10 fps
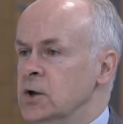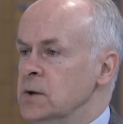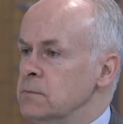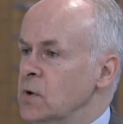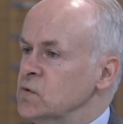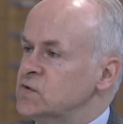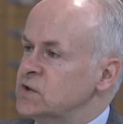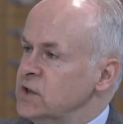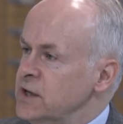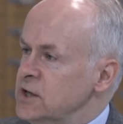
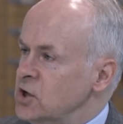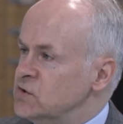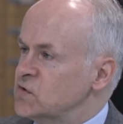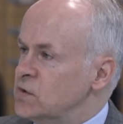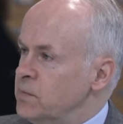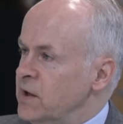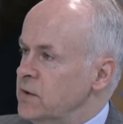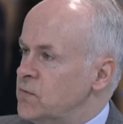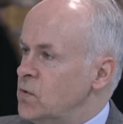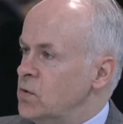mostly just a
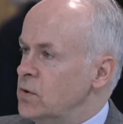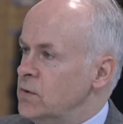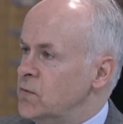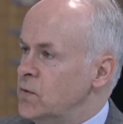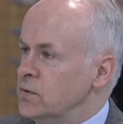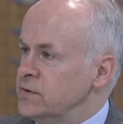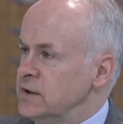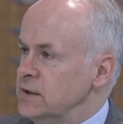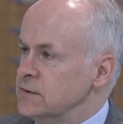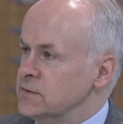play for
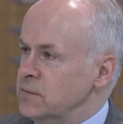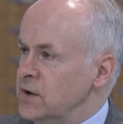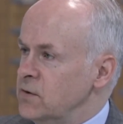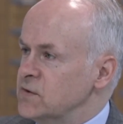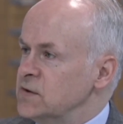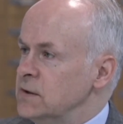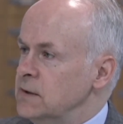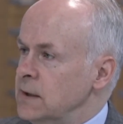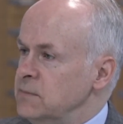the mirrors and